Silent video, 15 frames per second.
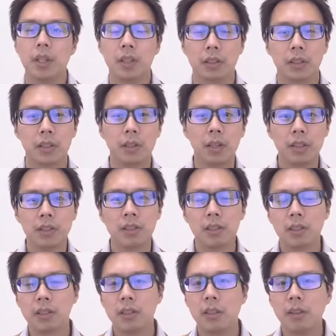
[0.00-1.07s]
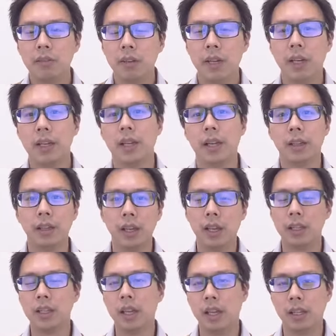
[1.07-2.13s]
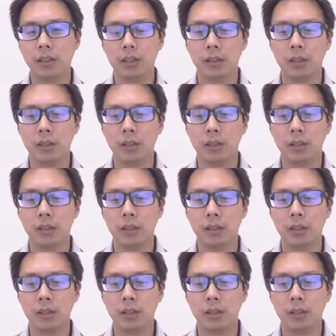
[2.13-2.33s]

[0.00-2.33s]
So let's just leave it at that.